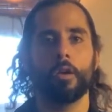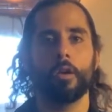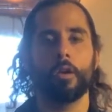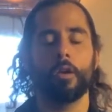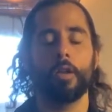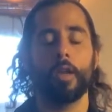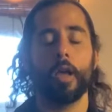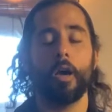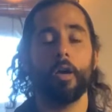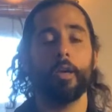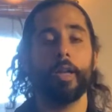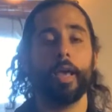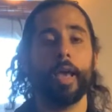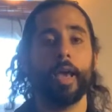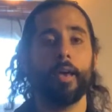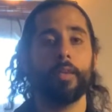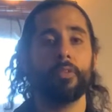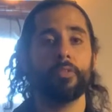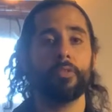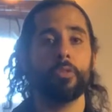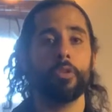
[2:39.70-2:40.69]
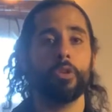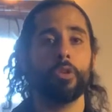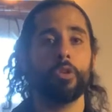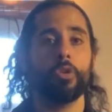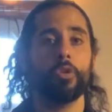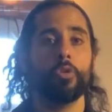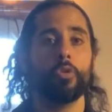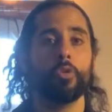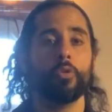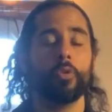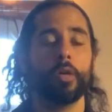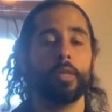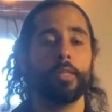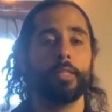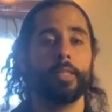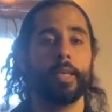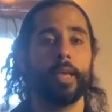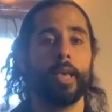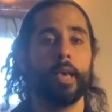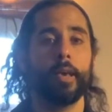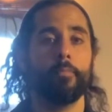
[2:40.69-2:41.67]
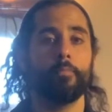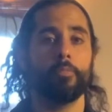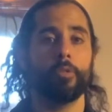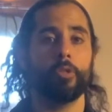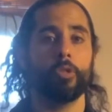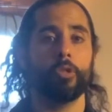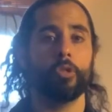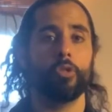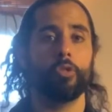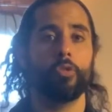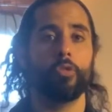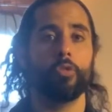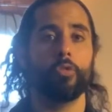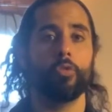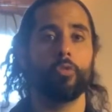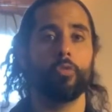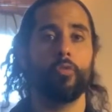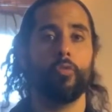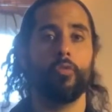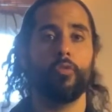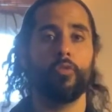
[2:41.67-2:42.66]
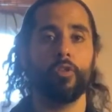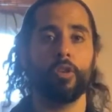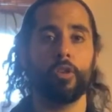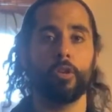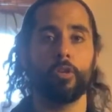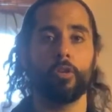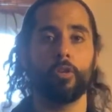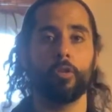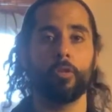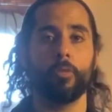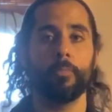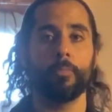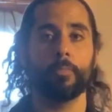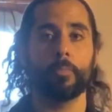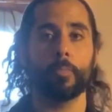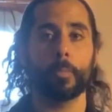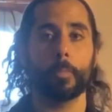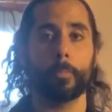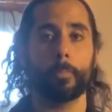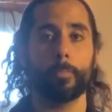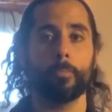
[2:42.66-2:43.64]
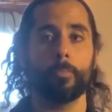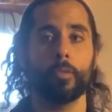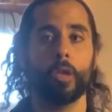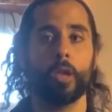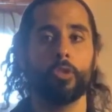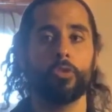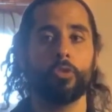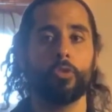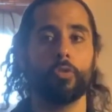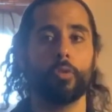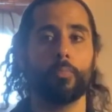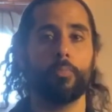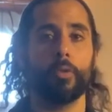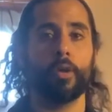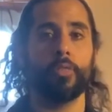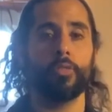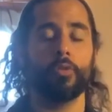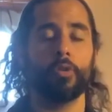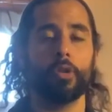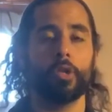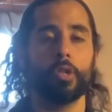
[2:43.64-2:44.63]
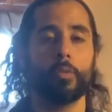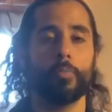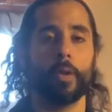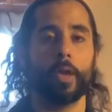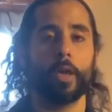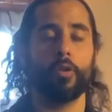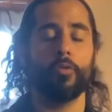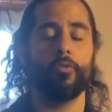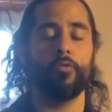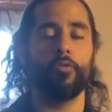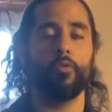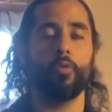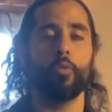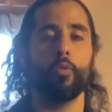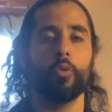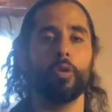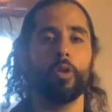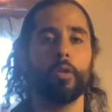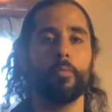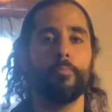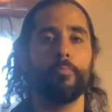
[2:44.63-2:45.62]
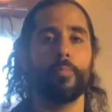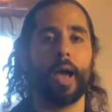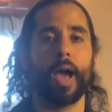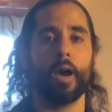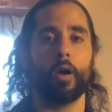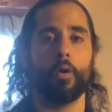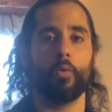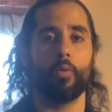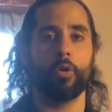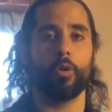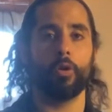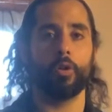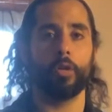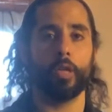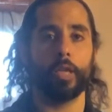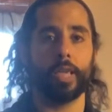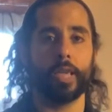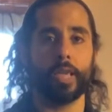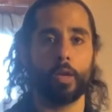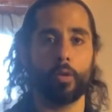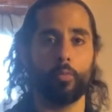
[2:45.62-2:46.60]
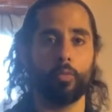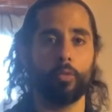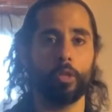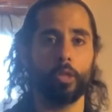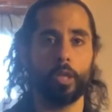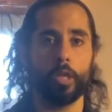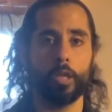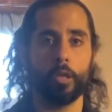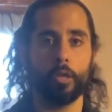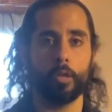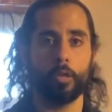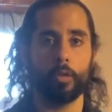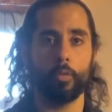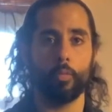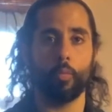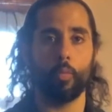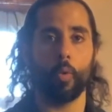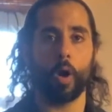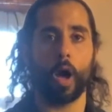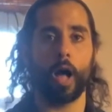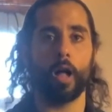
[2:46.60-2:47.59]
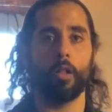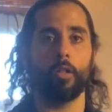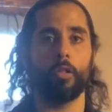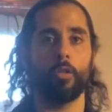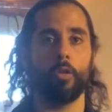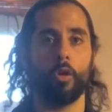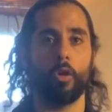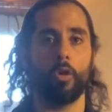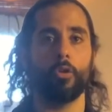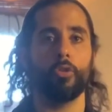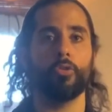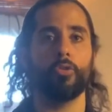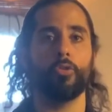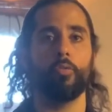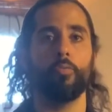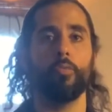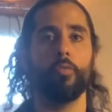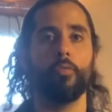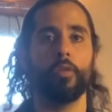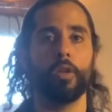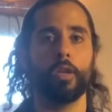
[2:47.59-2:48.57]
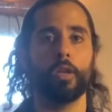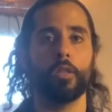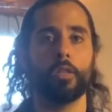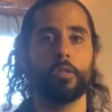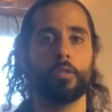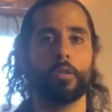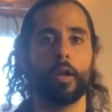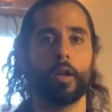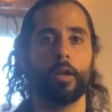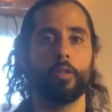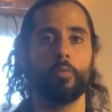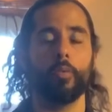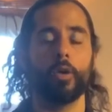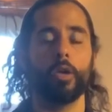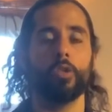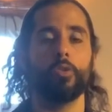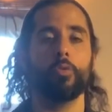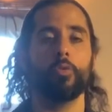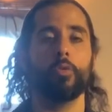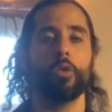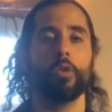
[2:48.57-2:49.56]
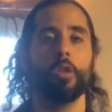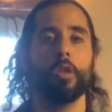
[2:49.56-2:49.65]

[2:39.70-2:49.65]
Now I'm going to ask that you attempt to feel as though the breath could expand forward and backward equally while also moving into the side of the waist. So